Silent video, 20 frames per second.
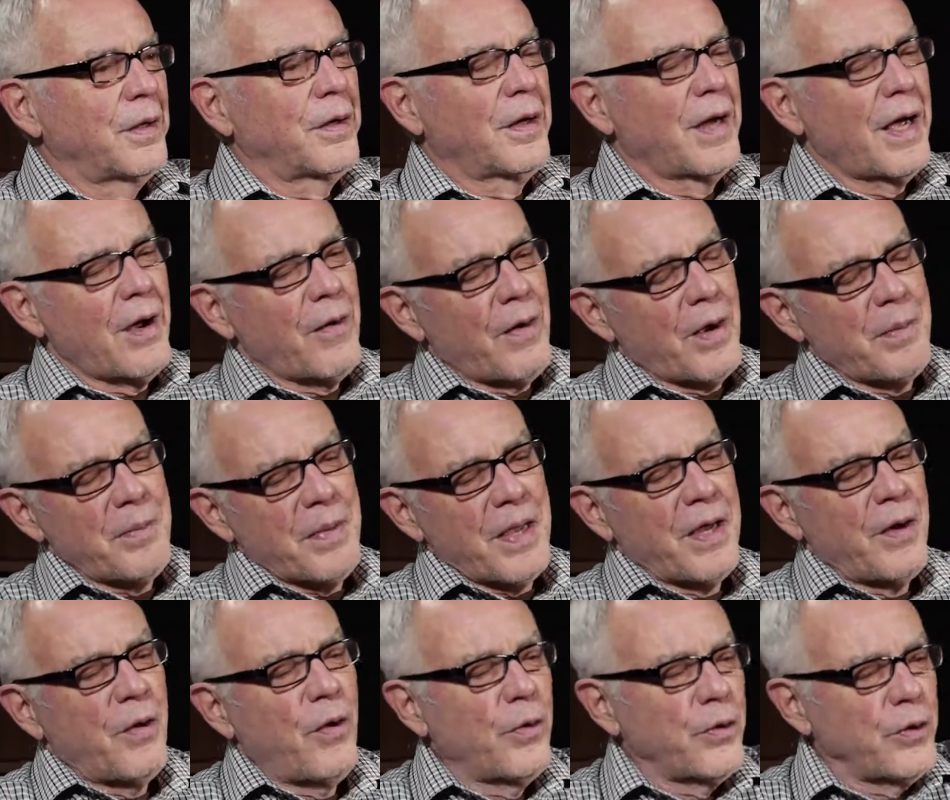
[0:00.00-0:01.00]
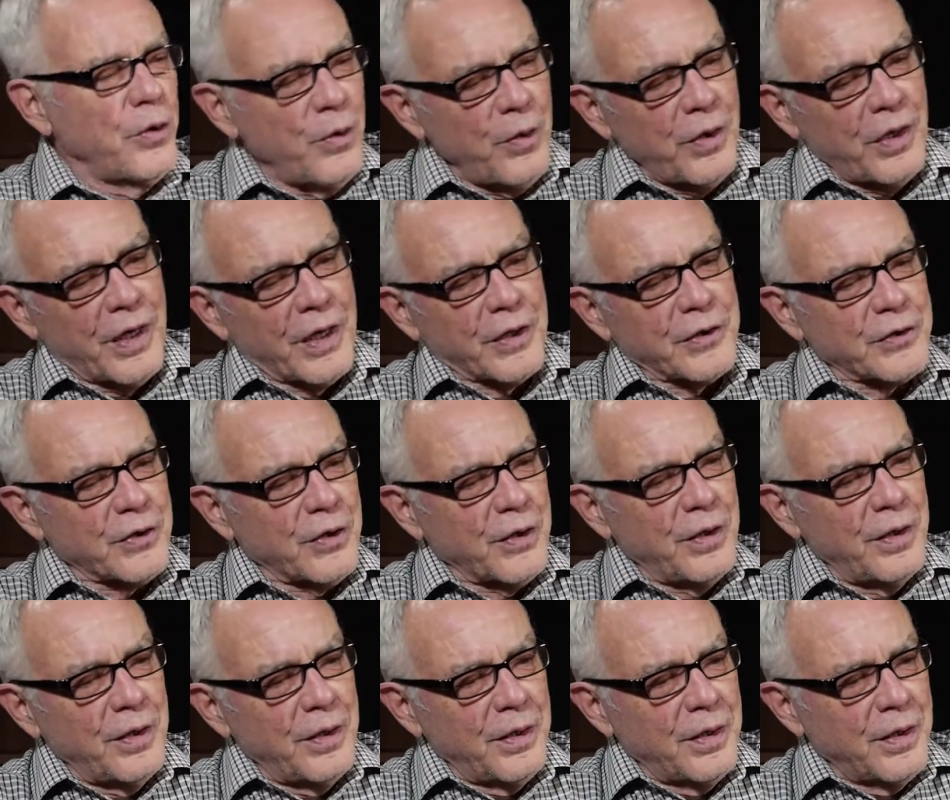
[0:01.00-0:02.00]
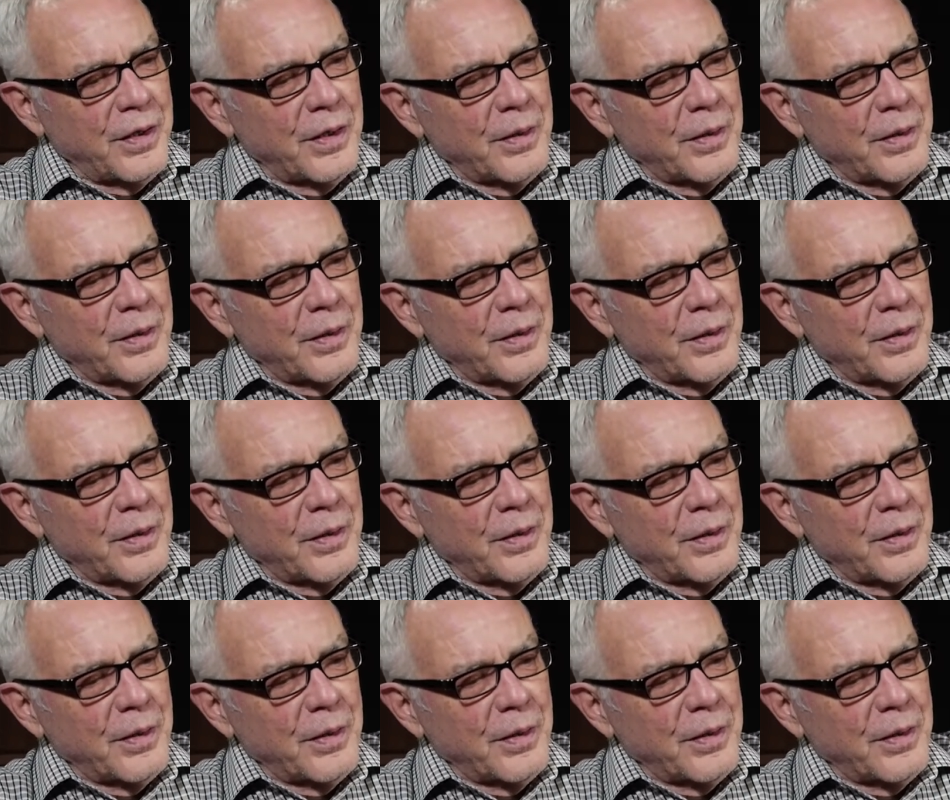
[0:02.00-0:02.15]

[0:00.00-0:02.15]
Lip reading: Now, I may owe you a lecture,